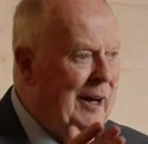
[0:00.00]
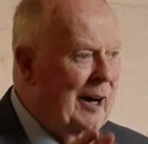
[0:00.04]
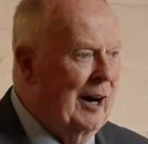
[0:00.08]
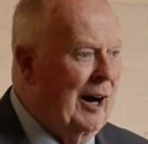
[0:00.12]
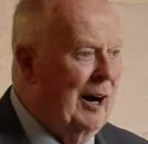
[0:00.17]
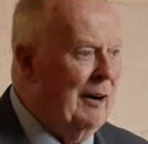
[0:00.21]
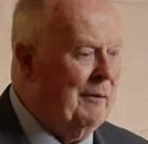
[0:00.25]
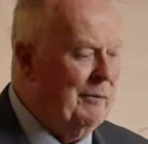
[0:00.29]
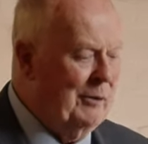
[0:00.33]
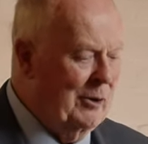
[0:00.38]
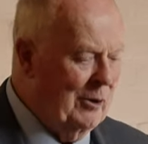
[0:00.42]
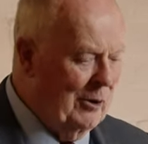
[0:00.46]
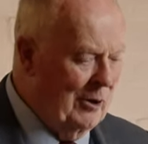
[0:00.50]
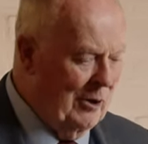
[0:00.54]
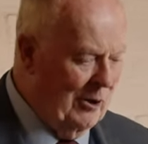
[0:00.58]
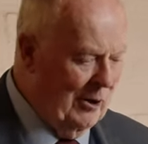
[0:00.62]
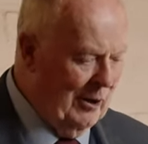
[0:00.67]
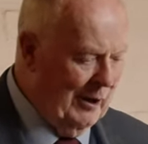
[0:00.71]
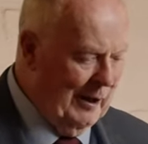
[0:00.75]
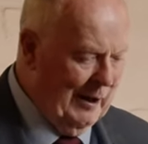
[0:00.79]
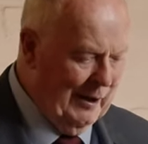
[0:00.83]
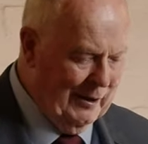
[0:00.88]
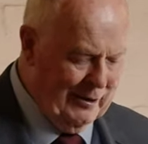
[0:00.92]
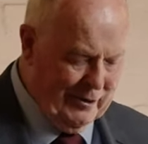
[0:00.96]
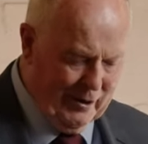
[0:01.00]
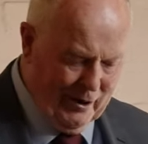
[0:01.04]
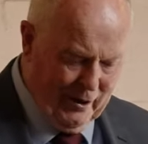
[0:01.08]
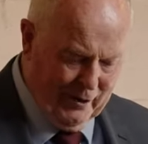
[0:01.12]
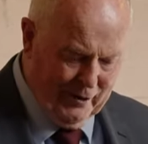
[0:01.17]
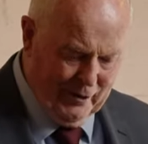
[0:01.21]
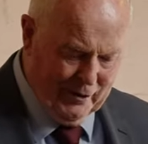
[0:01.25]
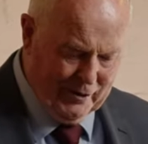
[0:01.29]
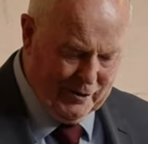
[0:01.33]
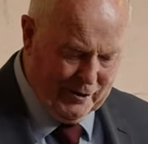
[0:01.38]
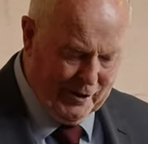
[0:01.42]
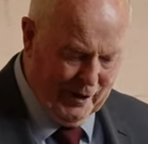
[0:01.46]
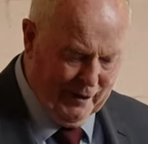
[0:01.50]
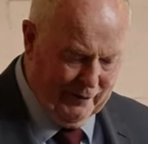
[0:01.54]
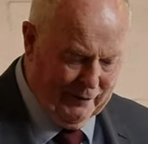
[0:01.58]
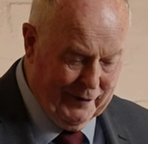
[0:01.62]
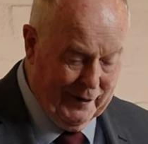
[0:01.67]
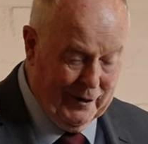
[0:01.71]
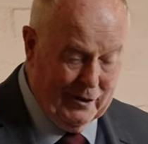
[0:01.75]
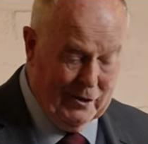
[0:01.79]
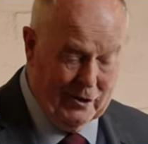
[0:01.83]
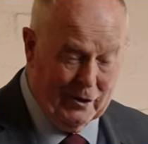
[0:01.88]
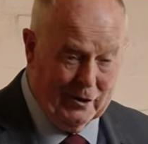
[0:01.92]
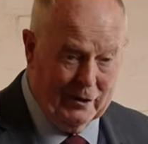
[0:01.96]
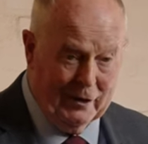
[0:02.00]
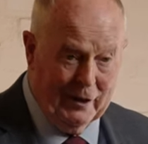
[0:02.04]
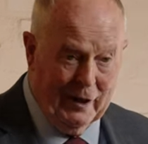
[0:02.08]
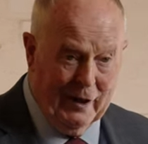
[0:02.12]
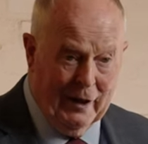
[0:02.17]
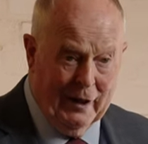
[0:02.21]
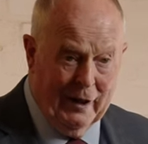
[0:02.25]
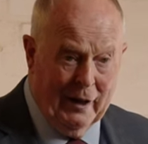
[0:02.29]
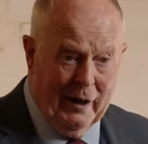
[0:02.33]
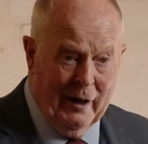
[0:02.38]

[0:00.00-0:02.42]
of your eternal salvation.